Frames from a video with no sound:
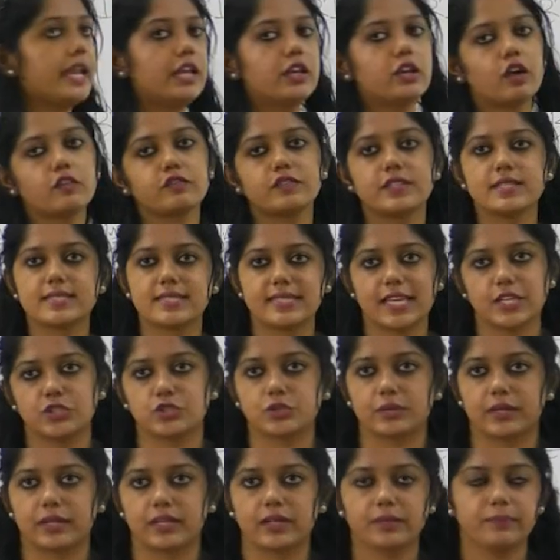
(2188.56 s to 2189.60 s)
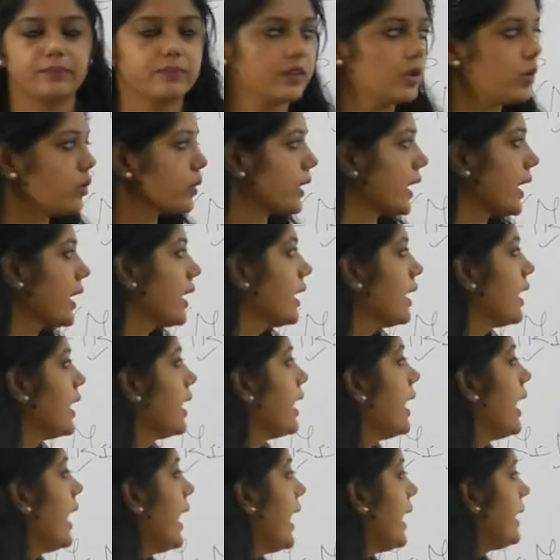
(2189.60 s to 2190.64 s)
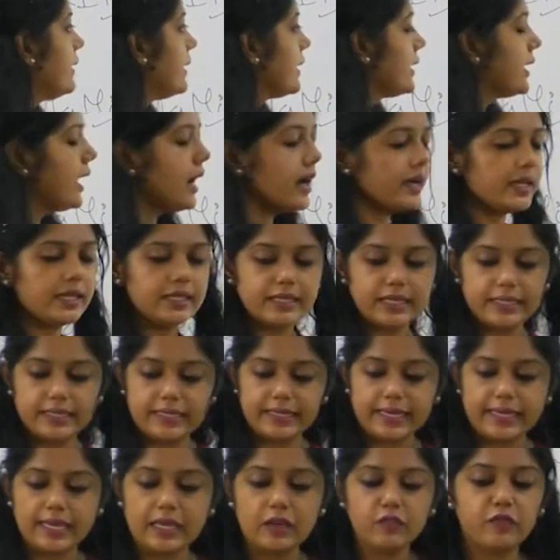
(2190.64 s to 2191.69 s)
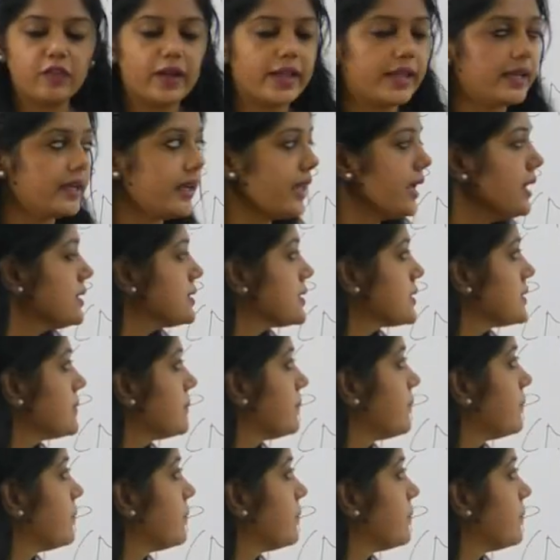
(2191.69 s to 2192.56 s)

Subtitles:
end of this century. Okay. And regarding the key findings,